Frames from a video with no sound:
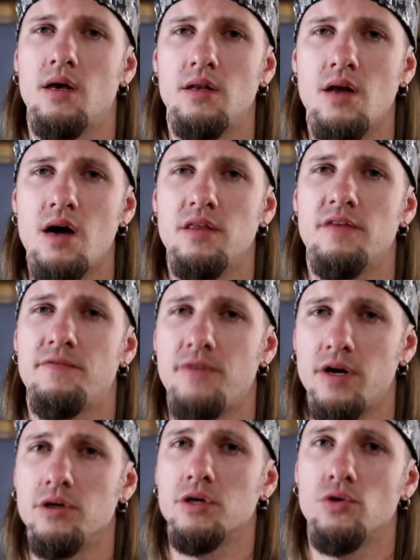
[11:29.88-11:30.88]
Another
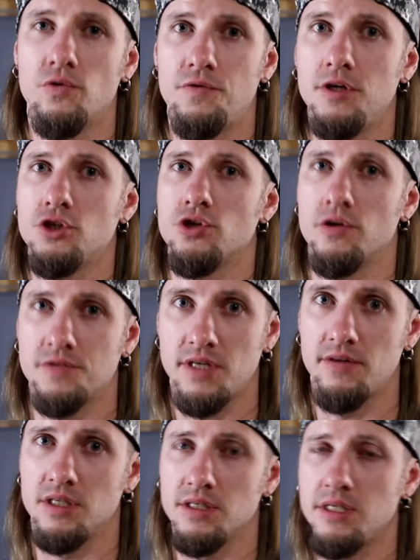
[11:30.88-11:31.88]
very cool feature of
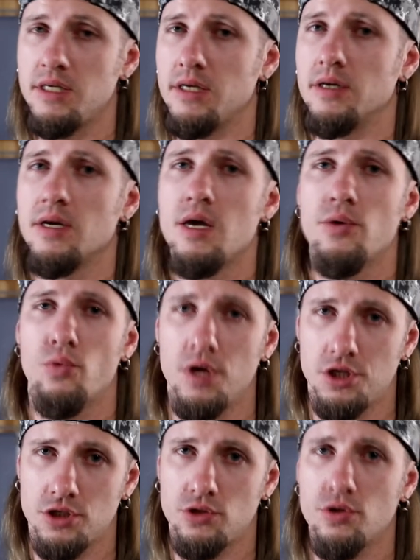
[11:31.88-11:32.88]
70D,
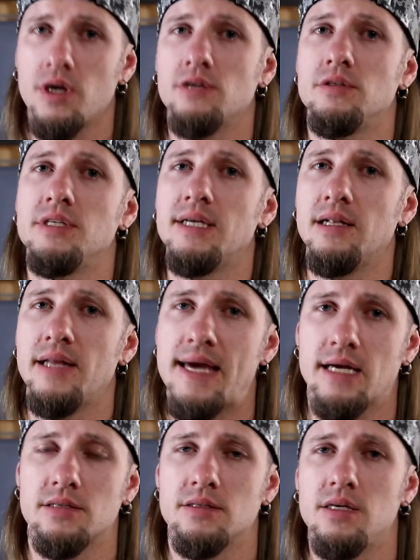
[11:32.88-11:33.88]
which 200D
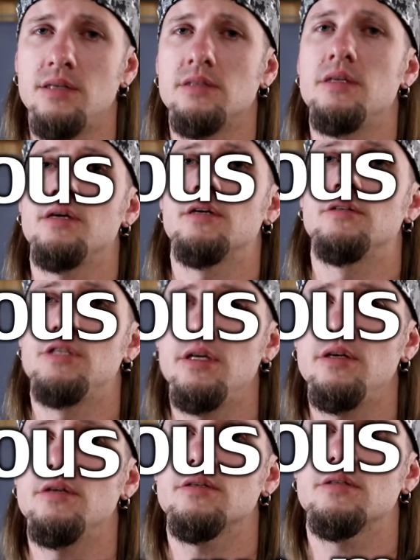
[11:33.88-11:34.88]
lacks, is the
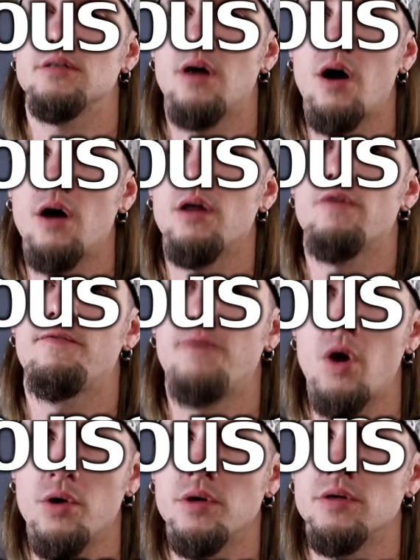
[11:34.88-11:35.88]
continuous
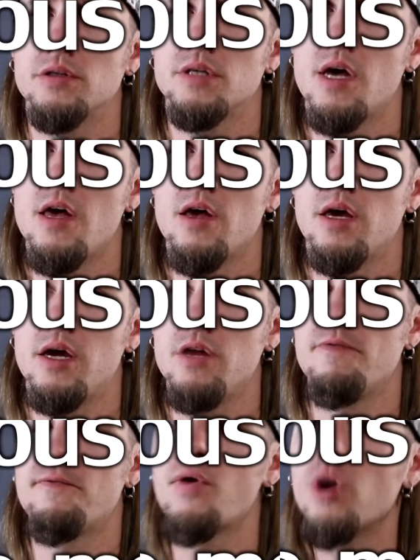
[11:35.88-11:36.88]
autofocus
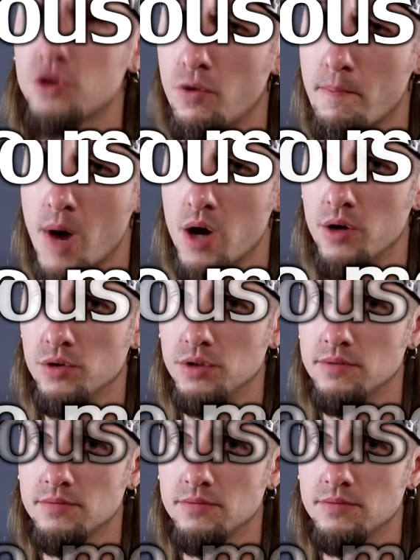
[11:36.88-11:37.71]
in photo mode.